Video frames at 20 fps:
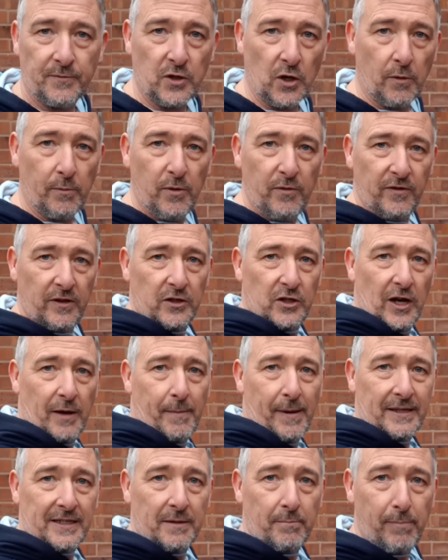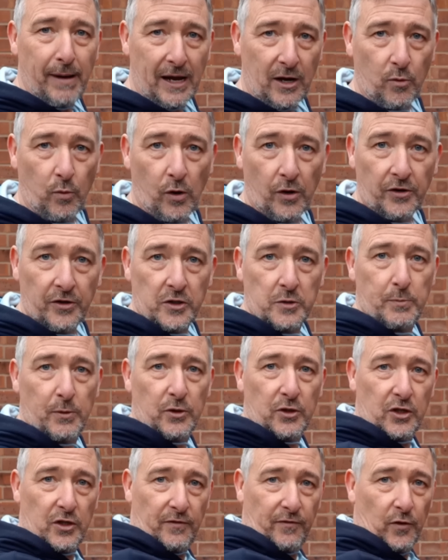So I'm moving the jack matting back one,
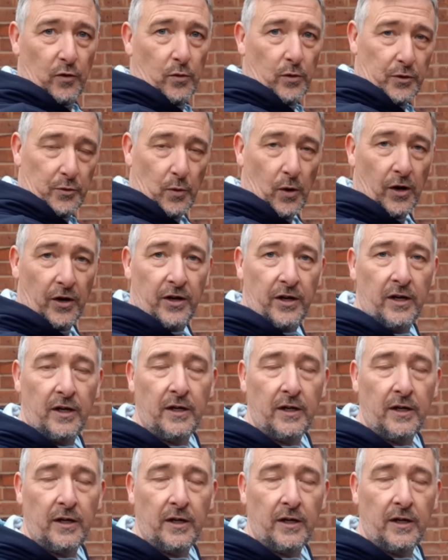sponges forward one.